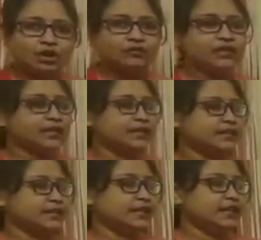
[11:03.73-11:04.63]
Or we
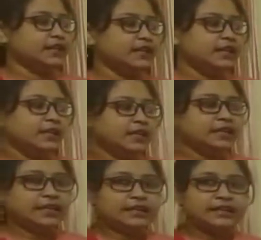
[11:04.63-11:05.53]
can say
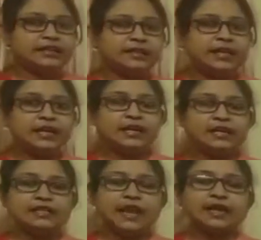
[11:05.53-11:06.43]
that they tell
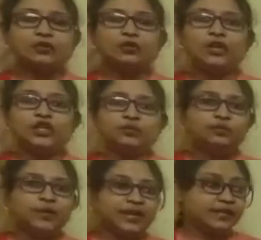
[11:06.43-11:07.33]
us at which
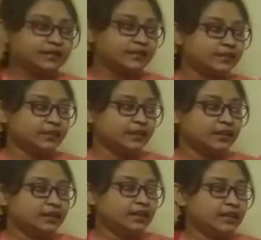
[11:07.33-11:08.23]
place
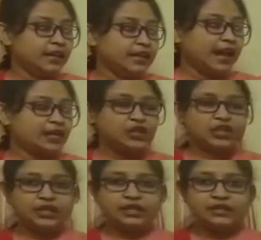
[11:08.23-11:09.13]
an
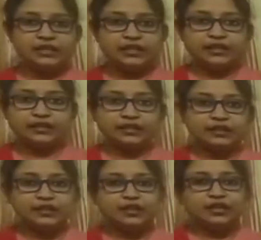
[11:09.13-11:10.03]
action is done.
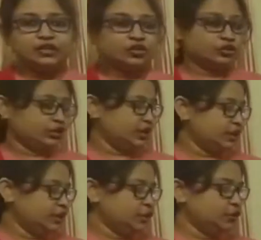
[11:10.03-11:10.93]
So
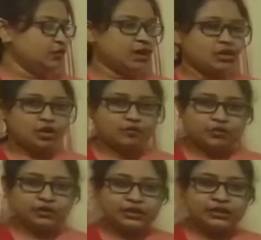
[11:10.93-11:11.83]
these two are
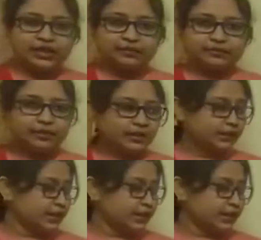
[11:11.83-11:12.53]
almost the same.